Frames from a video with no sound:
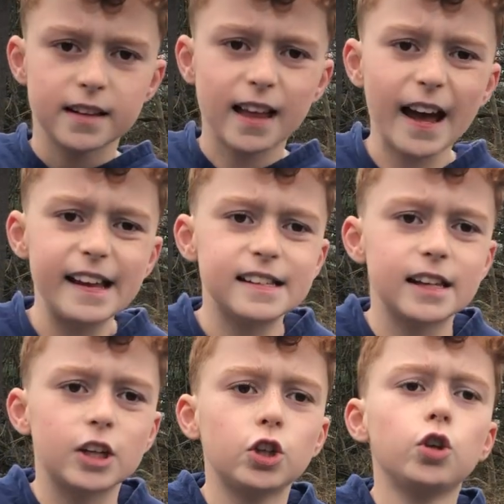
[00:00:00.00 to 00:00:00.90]
That is
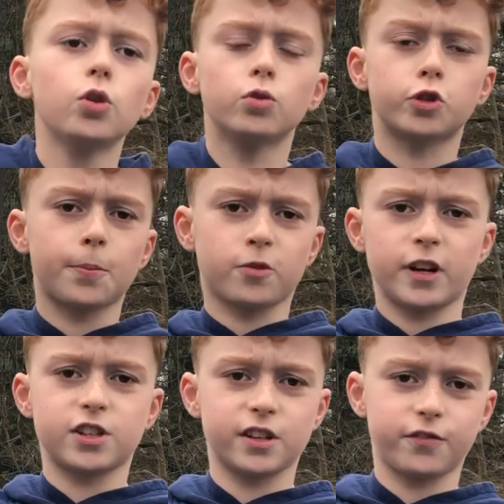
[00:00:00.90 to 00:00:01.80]
a huge
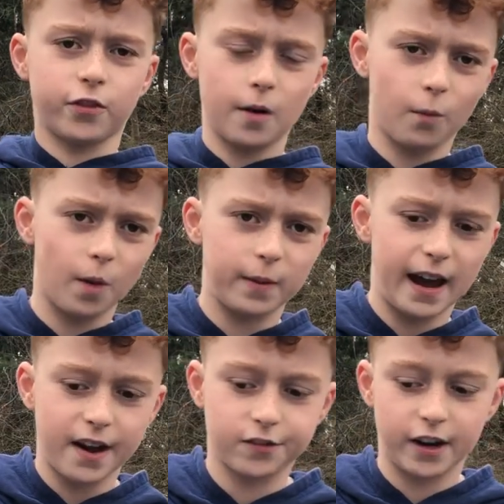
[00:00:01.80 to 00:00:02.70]
upgradation from what we
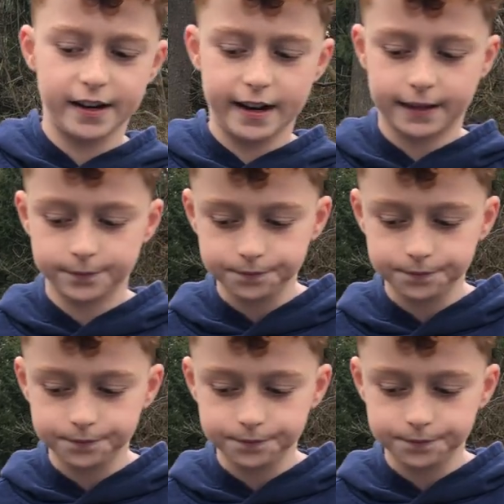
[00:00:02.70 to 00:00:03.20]
have right now.